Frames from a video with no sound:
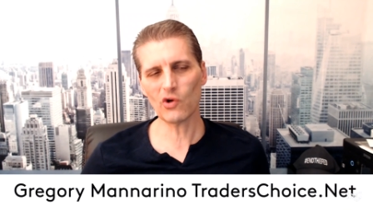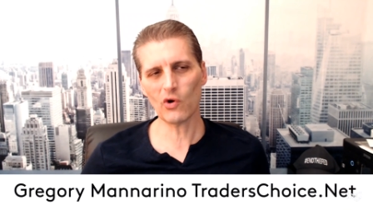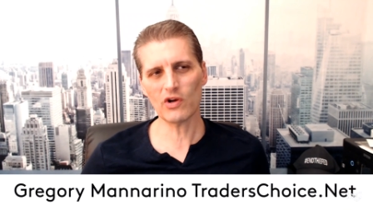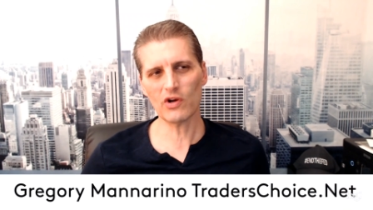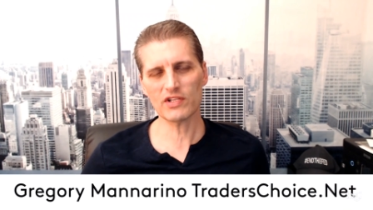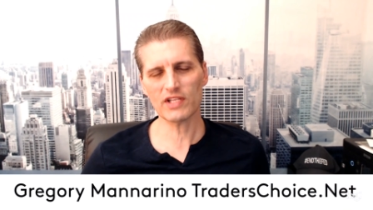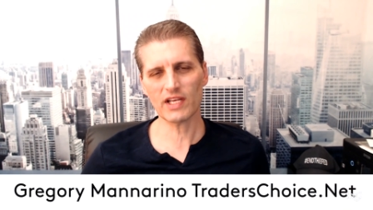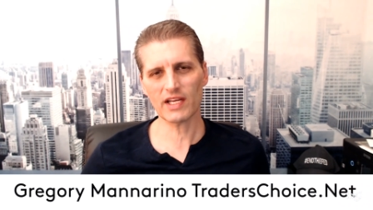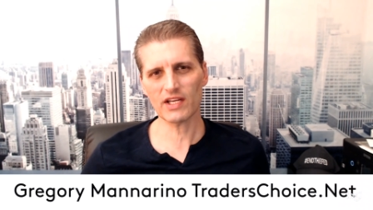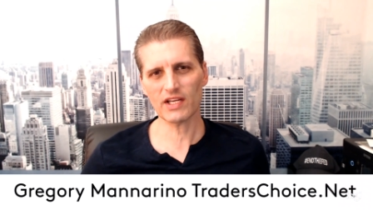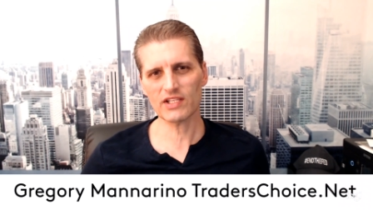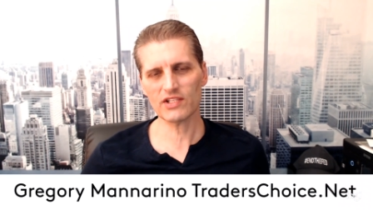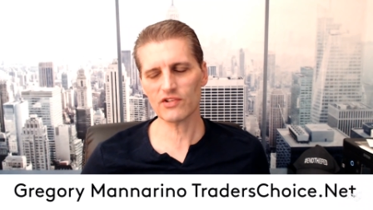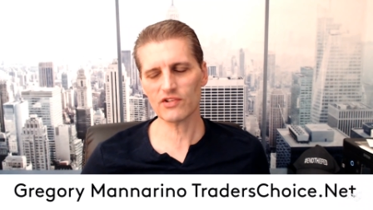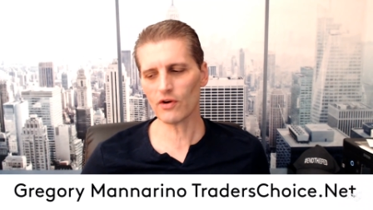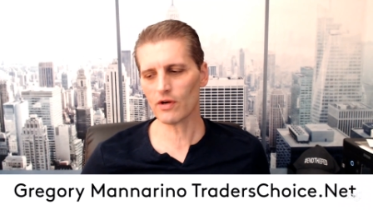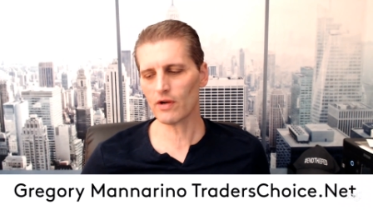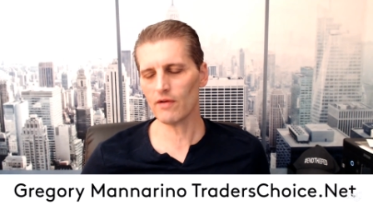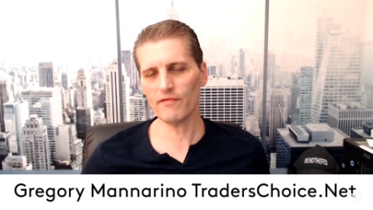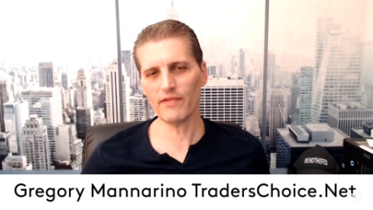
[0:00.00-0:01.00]
They're going to
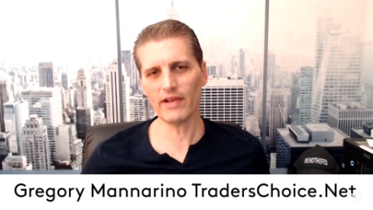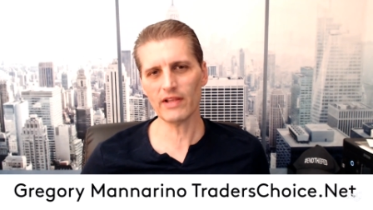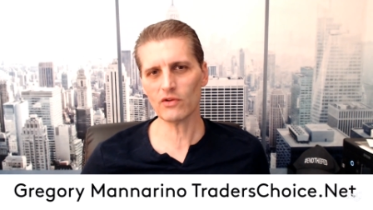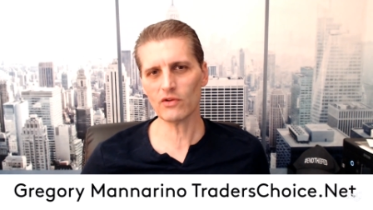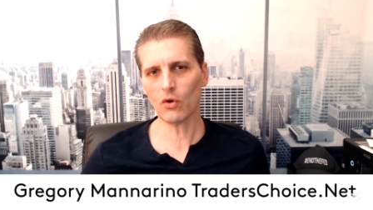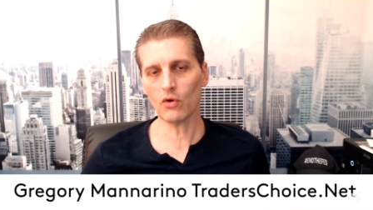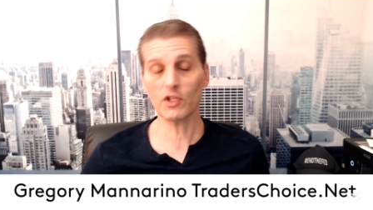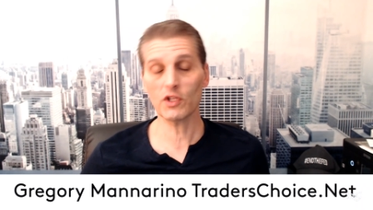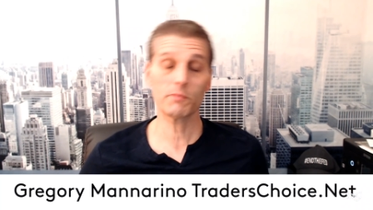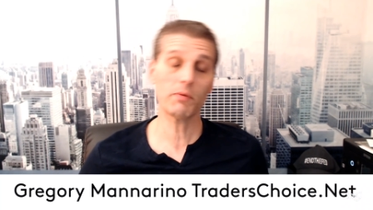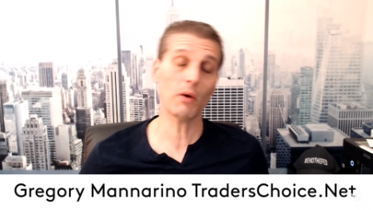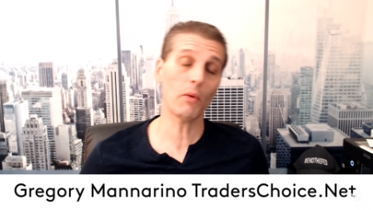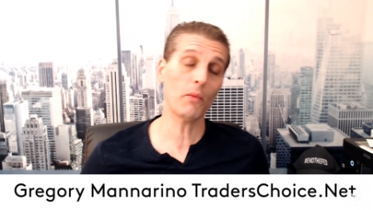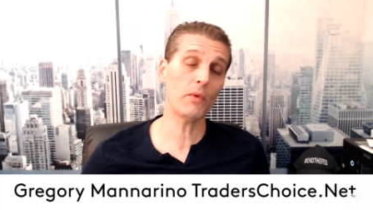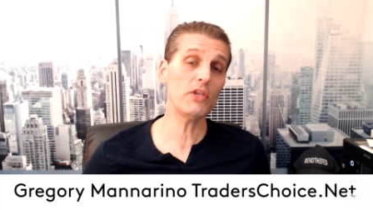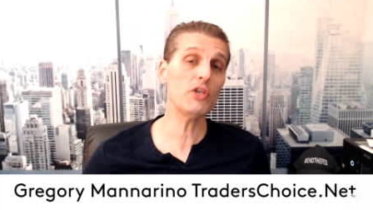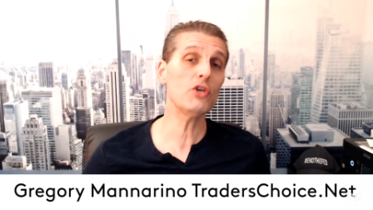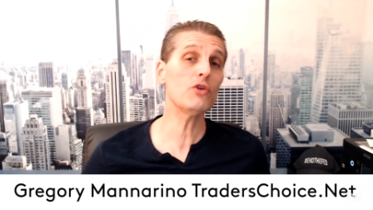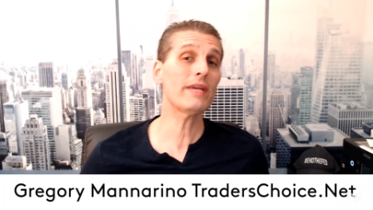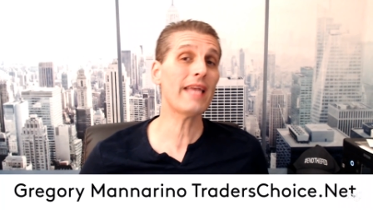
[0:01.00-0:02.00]
circumvent all this. But what you
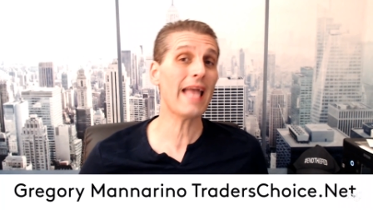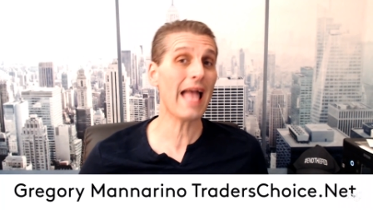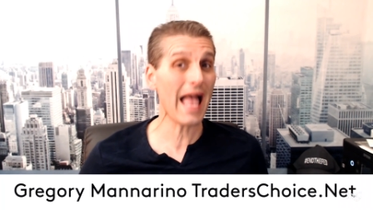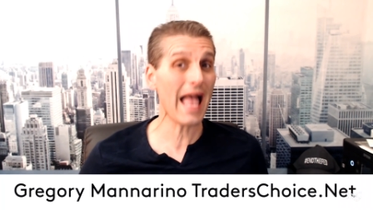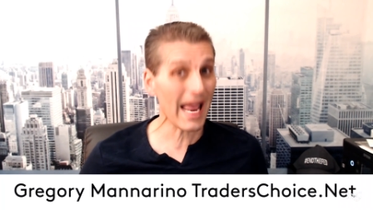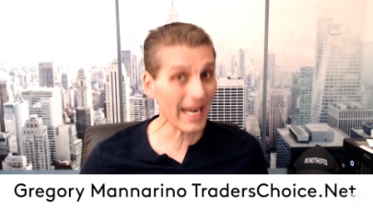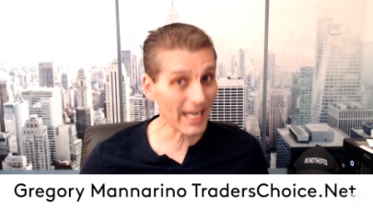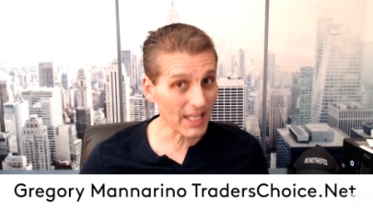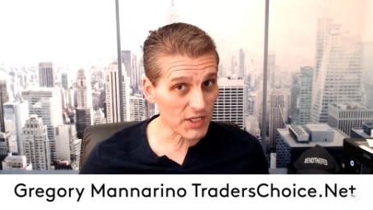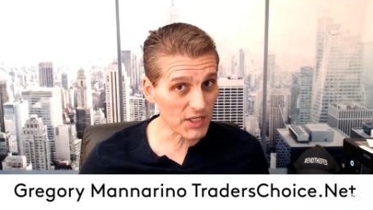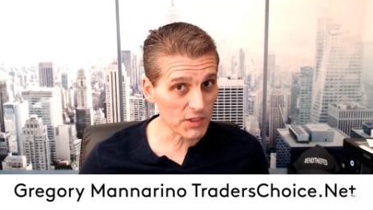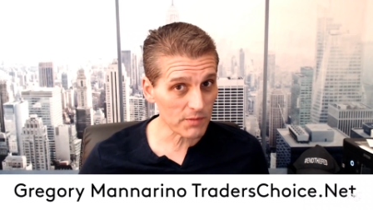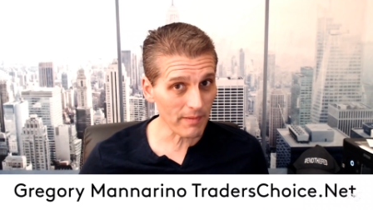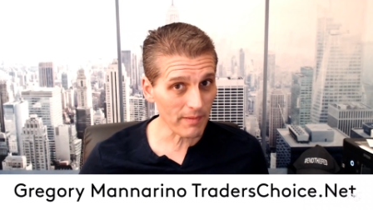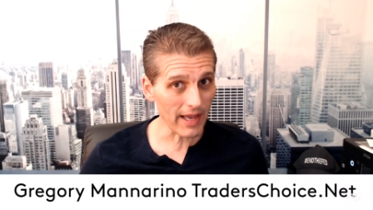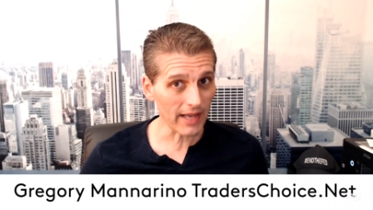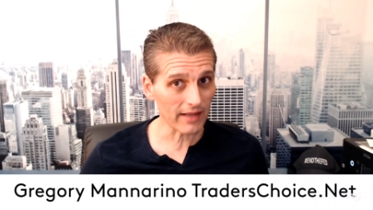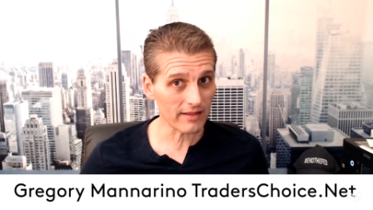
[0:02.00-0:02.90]
can expect,